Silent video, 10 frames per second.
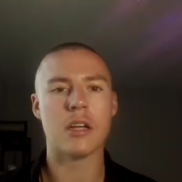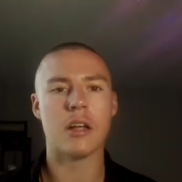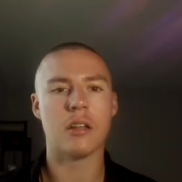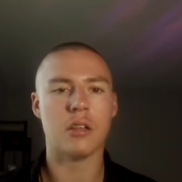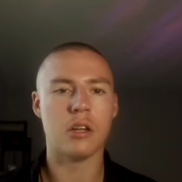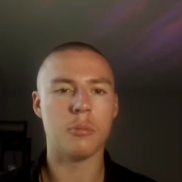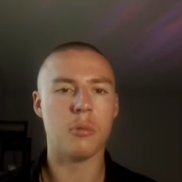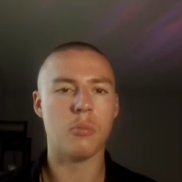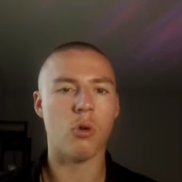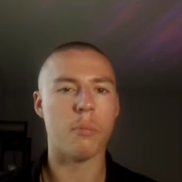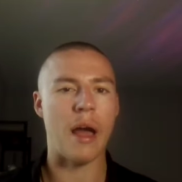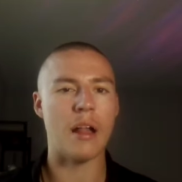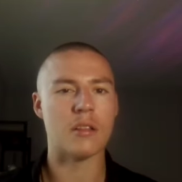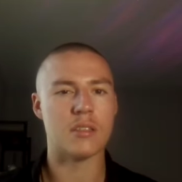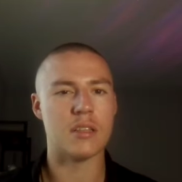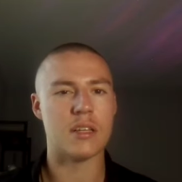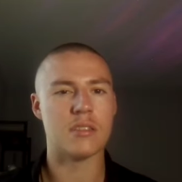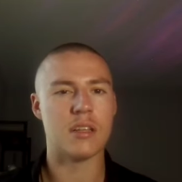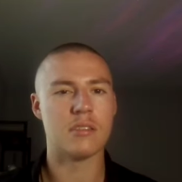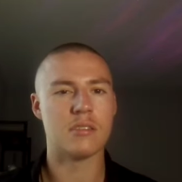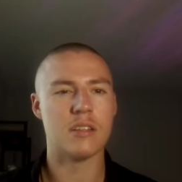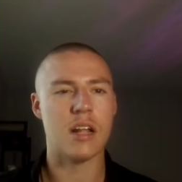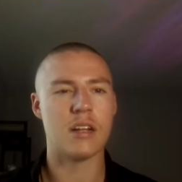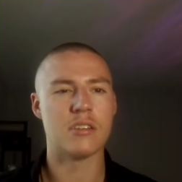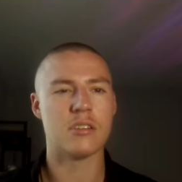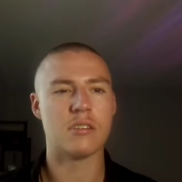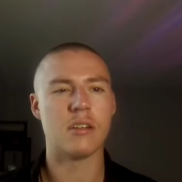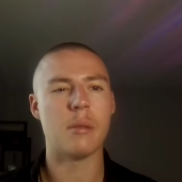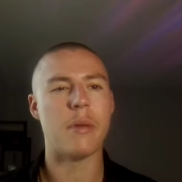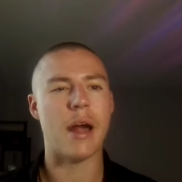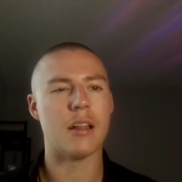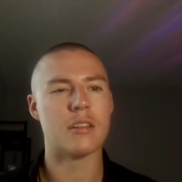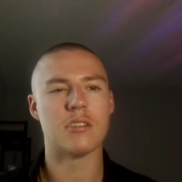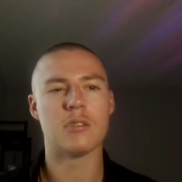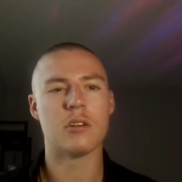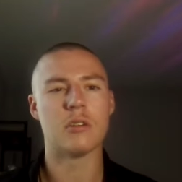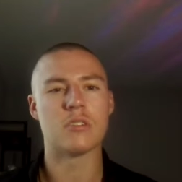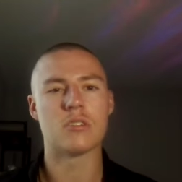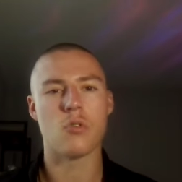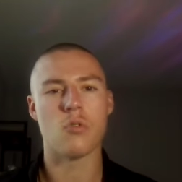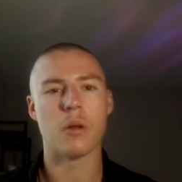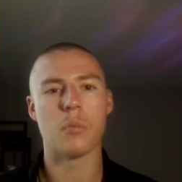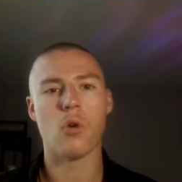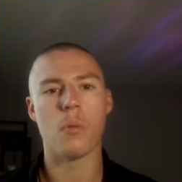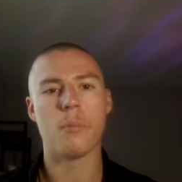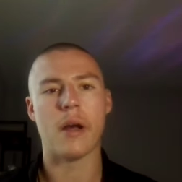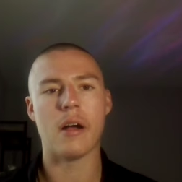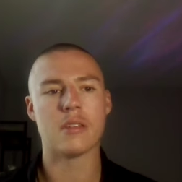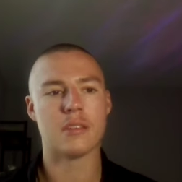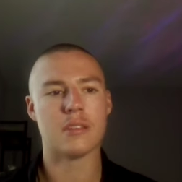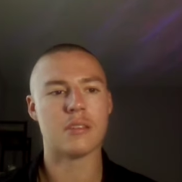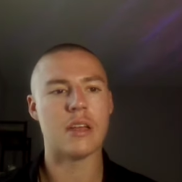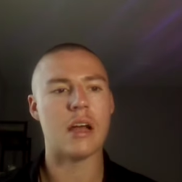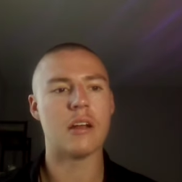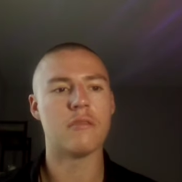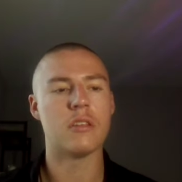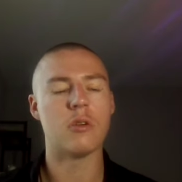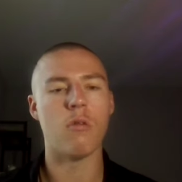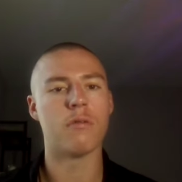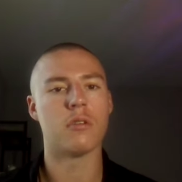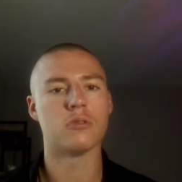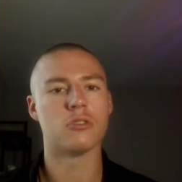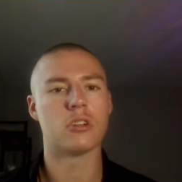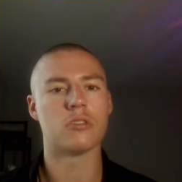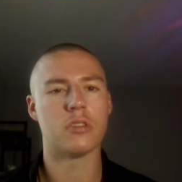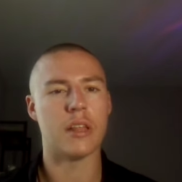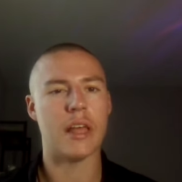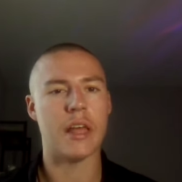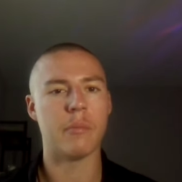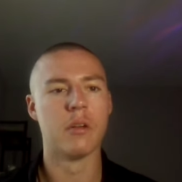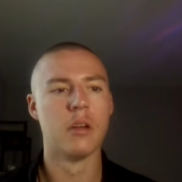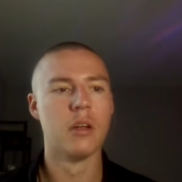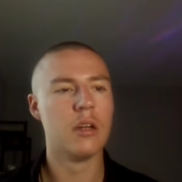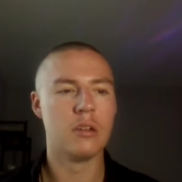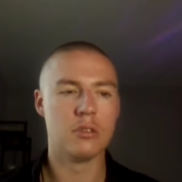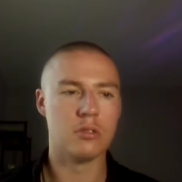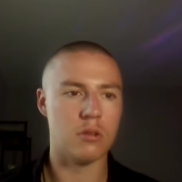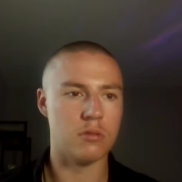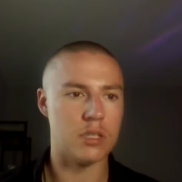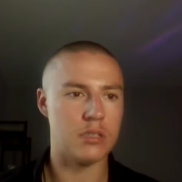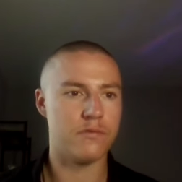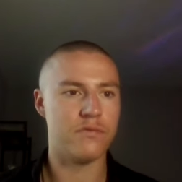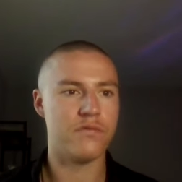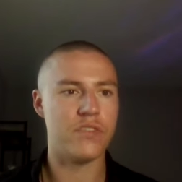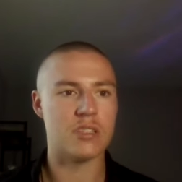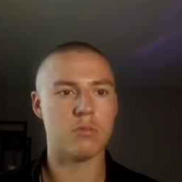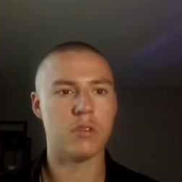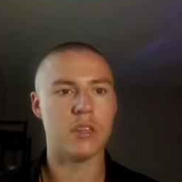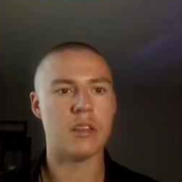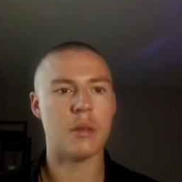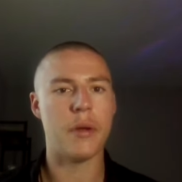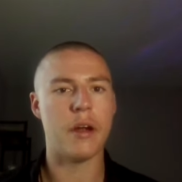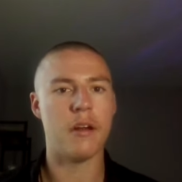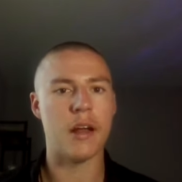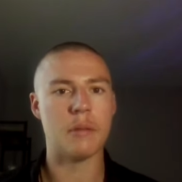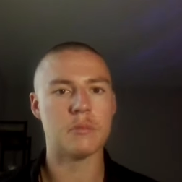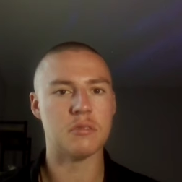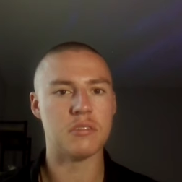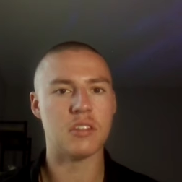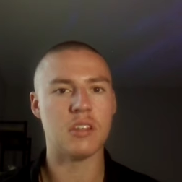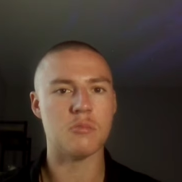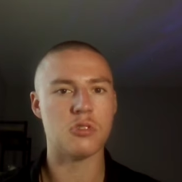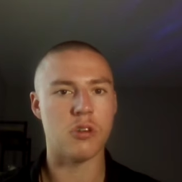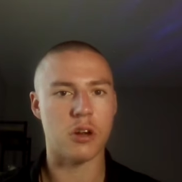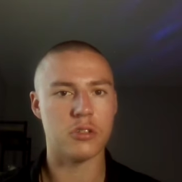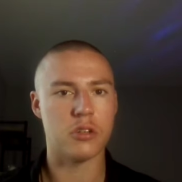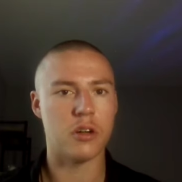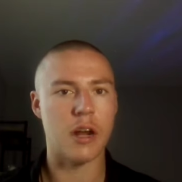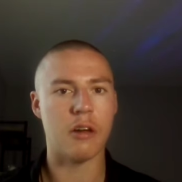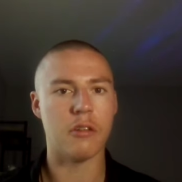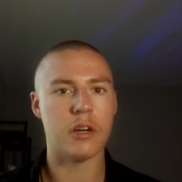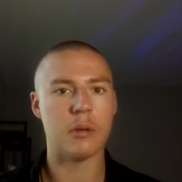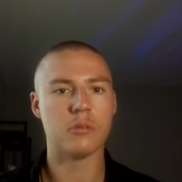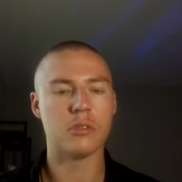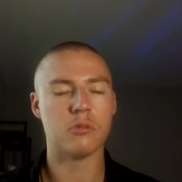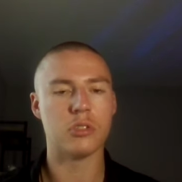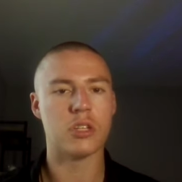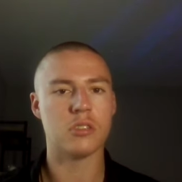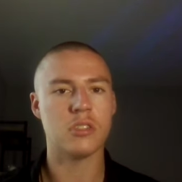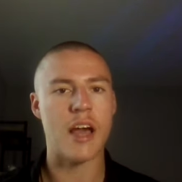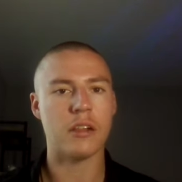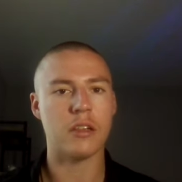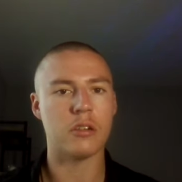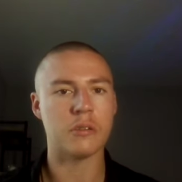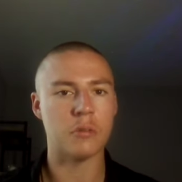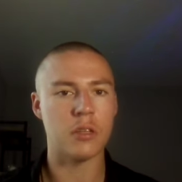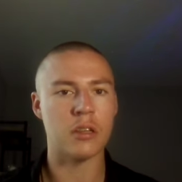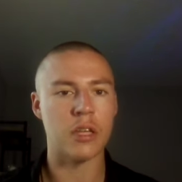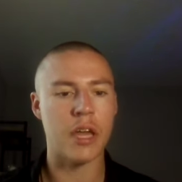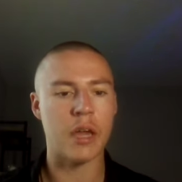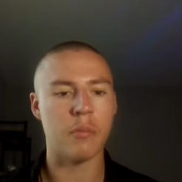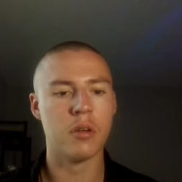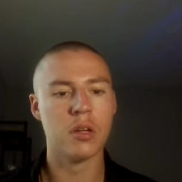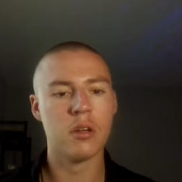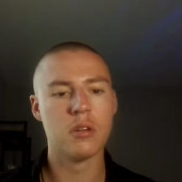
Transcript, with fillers: you get a little bit more balance in that sense. Not necessarily balance in terms of scoring, more balance in the side of the overall structure of the game. So this fits within the paradigms of a team structure and how they're able to adjust tactically within the game.